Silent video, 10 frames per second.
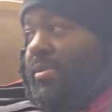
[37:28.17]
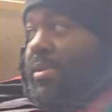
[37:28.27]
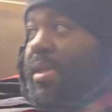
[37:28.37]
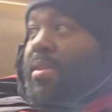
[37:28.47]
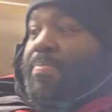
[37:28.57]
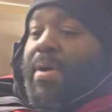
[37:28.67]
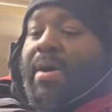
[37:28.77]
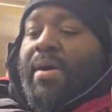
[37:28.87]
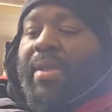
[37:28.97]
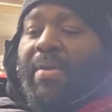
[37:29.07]
in the
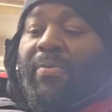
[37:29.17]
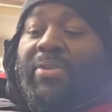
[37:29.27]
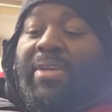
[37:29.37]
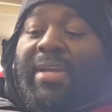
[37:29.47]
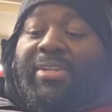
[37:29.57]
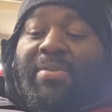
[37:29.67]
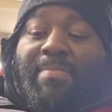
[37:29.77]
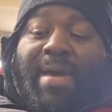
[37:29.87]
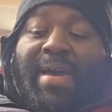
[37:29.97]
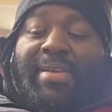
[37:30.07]
pond and was catching the
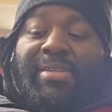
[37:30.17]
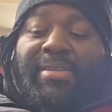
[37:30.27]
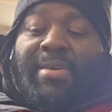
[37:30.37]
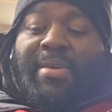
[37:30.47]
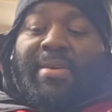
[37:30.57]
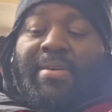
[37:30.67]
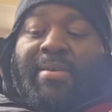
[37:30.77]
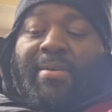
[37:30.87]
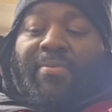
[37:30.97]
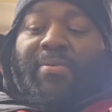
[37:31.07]
bass
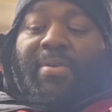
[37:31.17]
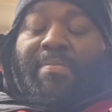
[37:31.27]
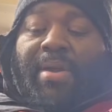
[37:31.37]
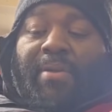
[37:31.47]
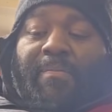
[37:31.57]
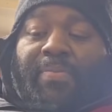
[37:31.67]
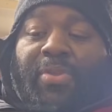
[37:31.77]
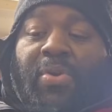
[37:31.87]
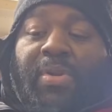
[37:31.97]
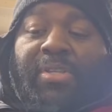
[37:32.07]
from the bank,
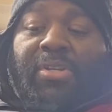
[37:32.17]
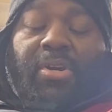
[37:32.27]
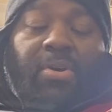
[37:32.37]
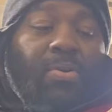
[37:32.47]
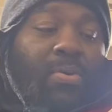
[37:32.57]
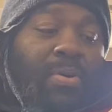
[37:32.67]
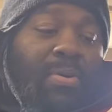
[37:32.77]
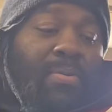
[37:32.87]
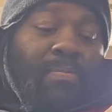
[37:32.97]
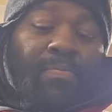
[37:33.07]
throwing into the hole.
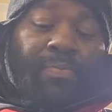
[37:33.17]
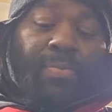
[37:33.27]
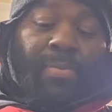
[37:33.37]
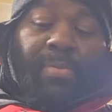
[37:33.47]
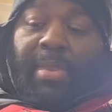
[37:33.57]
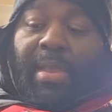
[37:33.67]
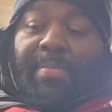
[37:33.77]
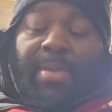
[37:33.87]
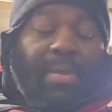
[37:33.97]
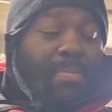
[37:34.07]

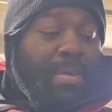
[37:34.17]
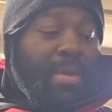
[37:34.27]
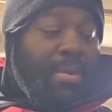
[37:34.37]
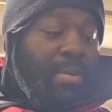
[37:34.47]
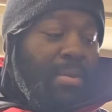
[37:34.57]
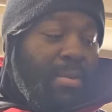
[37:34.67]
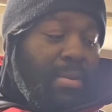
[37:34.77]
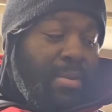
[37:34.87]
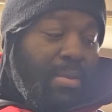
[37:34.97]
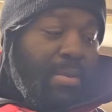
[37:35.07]
I'm like, man,
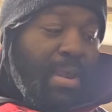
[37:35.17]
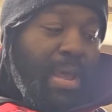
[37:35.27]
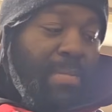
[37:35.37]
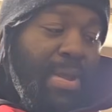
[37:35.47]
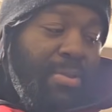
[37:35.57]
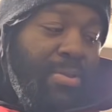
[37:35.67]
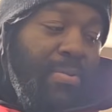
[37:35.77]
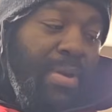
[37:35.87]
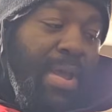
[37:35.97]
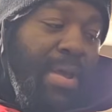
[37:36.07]
I'm not
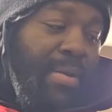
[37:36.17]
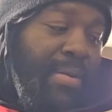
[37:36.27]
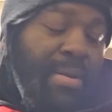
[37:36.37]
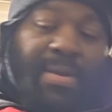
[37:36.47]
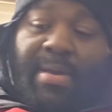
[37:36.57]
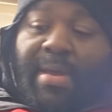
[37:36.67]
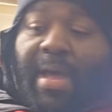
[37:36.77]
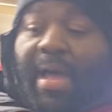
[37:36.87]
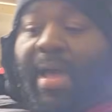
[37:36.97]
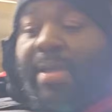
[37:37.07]
doing that.
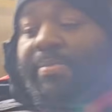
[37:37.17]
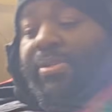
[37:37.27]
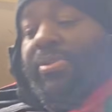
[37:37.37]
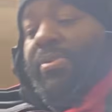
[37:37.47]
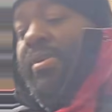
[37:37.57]
I am just gonna